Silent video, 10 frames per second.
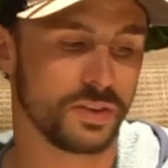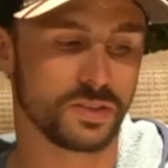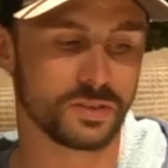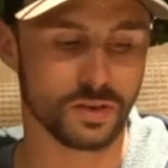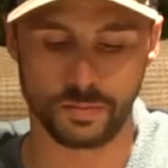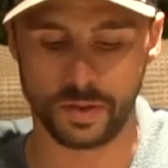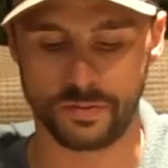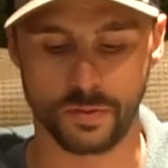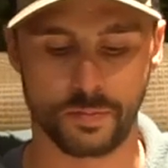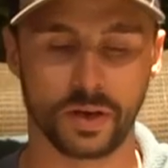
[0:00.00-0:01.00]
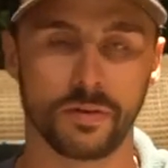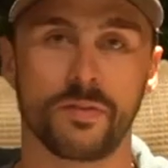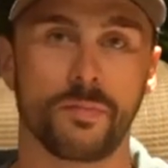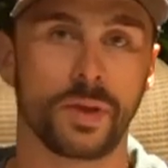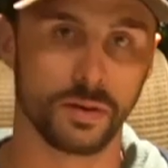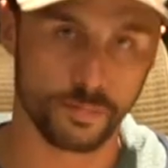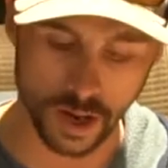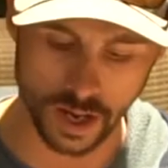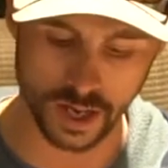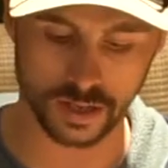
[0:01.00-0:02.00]
This is gonna be for bigger
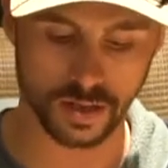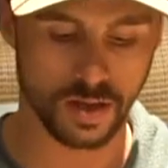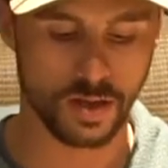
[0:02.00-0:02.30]
pike.